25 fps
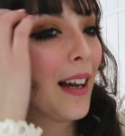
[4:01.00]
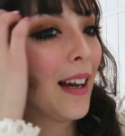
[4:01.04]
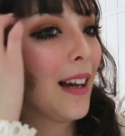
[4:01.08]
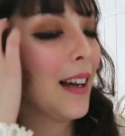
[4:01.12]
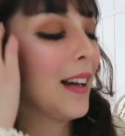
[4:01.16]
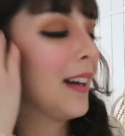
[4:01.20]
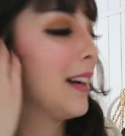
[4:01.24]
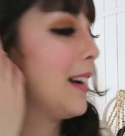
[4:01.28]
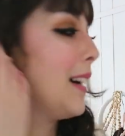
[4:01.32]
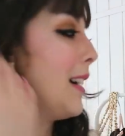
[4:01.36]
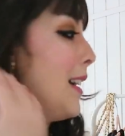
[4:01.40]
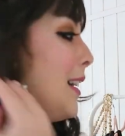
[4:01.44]

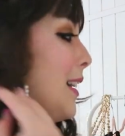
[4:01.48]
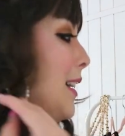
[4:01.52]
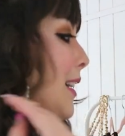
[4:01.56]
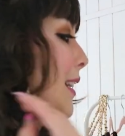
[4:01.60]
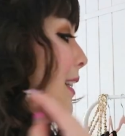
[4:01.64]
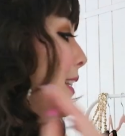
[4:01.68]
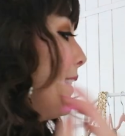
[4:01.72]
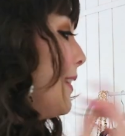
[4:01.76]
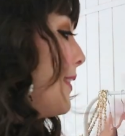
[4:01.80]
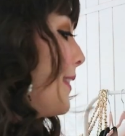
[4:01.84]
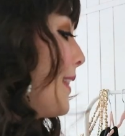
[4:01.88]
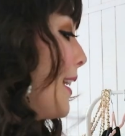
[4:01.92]

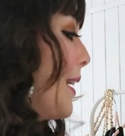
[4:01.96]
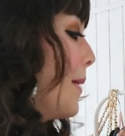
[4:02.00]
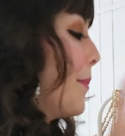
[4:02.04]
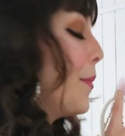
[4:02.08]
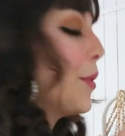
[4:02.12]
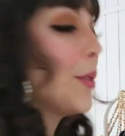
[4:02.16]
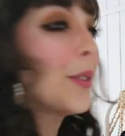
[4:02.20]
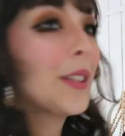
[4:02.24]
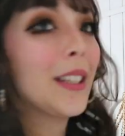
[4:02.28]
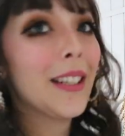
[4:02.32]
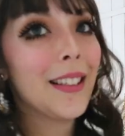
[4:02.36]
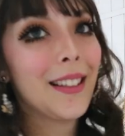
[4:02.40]
uh, they're
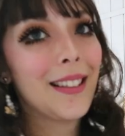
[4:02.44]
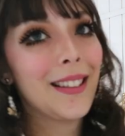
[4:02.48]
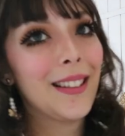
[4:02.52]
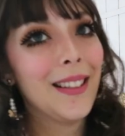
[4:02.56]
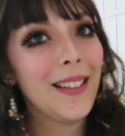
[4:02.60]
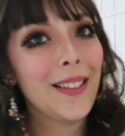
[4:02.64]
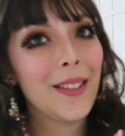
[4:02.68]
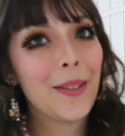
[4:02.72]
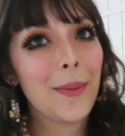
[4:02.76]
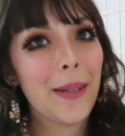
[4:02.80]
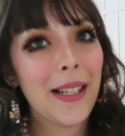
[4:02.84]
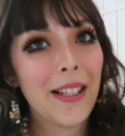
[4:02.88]
more
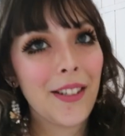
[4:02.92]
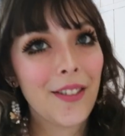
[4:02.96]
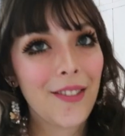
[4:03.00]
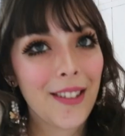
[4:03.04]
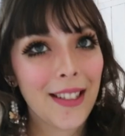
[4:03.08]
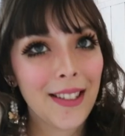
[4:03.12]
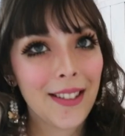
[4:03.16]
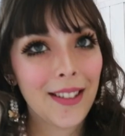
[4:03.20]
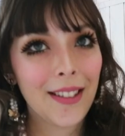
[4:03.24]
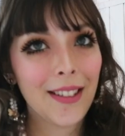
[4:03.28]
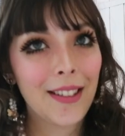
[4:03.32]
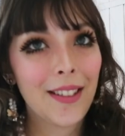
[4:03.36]
likely to wear
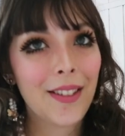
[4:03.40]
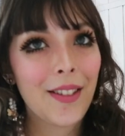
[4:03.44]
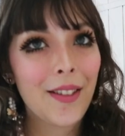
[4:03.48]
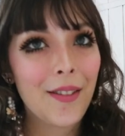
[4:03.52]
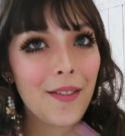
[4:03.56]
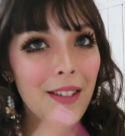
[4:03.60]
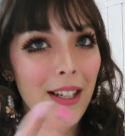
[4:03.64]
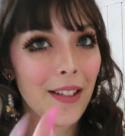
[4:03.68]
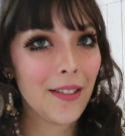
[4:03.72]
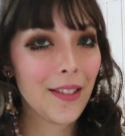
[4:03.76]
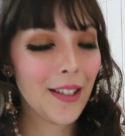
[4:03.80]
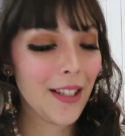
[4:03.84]
dresses
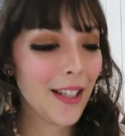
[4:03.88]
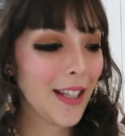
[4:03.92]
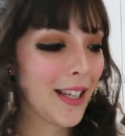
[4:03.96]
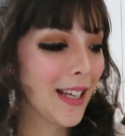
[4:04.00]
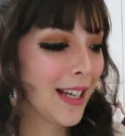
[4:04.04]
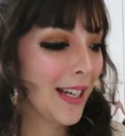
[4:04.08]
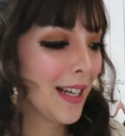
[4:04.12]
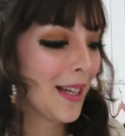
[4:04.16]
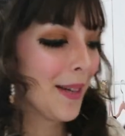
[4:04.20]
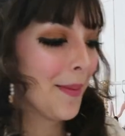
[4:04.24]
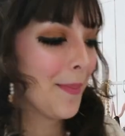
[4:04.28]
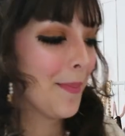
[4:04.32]
throughout the
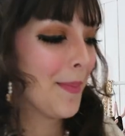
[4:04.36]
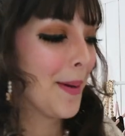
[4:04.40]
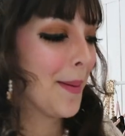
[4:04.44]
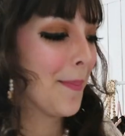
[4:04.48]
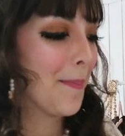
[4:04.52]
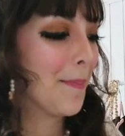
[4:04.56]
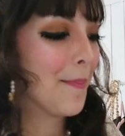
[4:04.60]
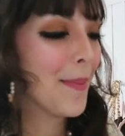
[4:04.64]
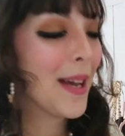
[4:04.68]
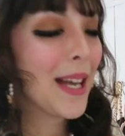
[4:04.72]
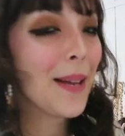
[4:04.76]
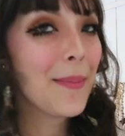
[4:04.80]
year,
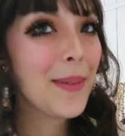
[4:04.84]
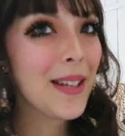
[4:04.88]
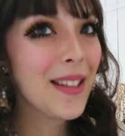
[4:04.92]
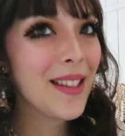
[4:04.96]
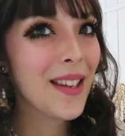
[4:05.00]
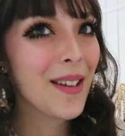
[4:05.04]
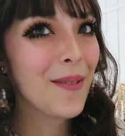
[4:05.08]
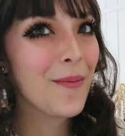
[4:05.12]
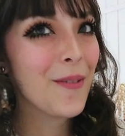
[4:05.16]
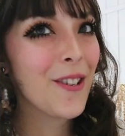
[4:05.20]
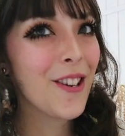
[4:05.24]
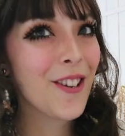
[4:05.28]
but maybe
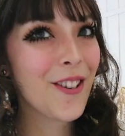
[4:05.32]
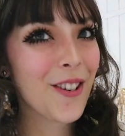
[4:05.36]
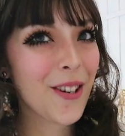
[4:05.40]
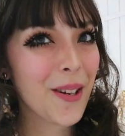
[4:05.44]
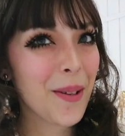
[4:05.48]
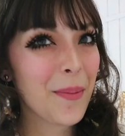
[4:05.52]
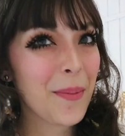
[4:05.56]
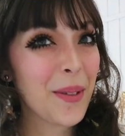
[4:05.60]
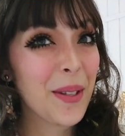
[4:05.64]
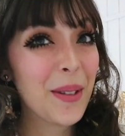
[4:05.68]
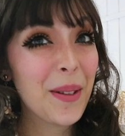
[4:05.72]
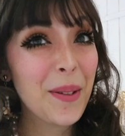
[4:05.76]
they wear
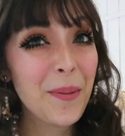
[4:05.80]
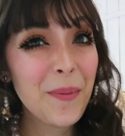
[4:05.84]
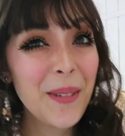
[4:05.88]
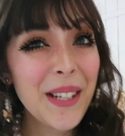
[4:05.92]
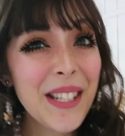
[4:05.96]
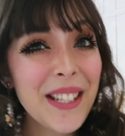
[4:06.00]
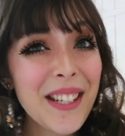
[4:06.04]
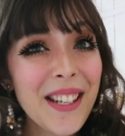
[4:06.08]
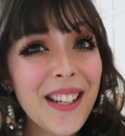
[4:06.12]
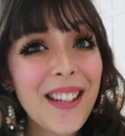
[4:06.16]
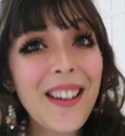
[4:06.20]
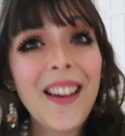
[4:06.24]
tops in the
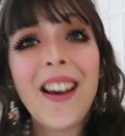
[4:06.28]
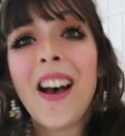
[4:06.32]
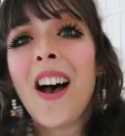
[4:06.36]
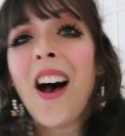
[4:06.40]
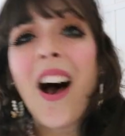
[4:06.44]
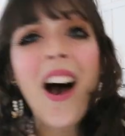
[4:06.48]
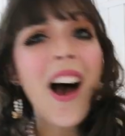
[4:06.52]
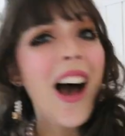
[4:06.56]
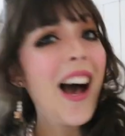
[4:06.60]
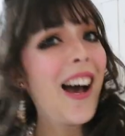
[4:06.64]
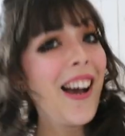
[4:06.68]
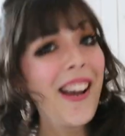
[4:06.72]
winter.
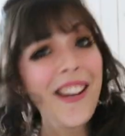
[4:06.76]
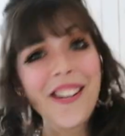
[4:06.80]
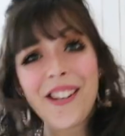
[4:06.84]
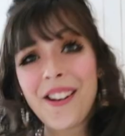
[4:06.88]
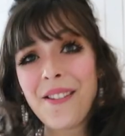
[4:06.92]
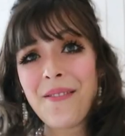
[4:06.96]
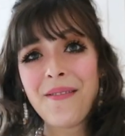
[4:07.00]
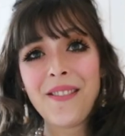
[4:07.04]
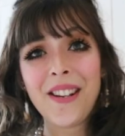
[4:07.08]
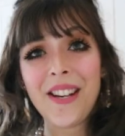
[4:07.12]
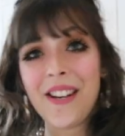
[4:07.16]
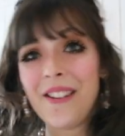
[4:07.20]
I
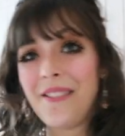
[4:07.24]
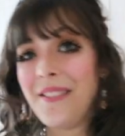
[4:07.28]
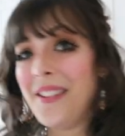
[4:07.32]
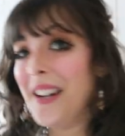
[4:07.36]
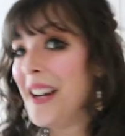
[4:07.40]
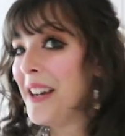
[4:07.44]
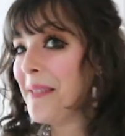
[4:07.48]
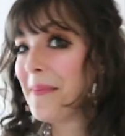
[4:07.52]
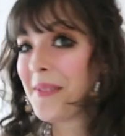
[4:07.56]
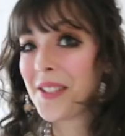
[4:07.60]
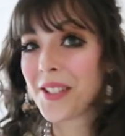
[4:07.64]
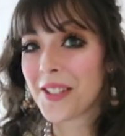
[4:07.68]
don't know,
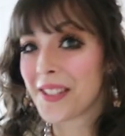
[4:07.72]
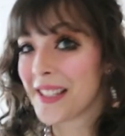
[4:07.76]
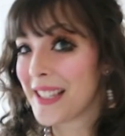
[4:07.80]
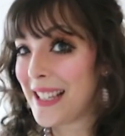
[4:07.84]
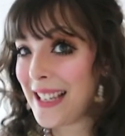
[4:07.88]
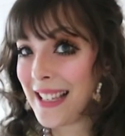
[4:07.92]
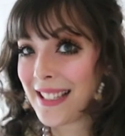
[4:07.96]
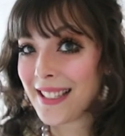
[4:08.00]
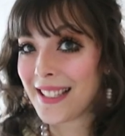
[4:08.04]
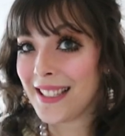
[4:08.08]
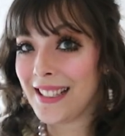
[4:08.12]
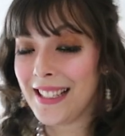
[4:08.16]
I'm just
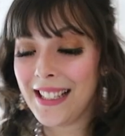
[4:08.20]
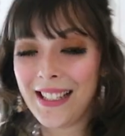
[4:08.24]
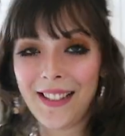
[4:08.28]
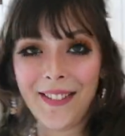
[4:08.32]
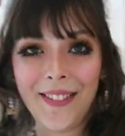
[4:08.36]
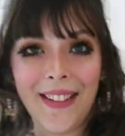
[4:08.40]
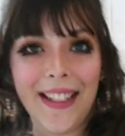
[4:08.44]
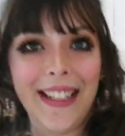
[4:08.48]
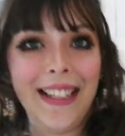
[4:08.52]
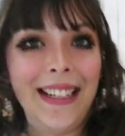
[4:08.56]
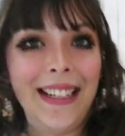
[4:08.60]
guessing over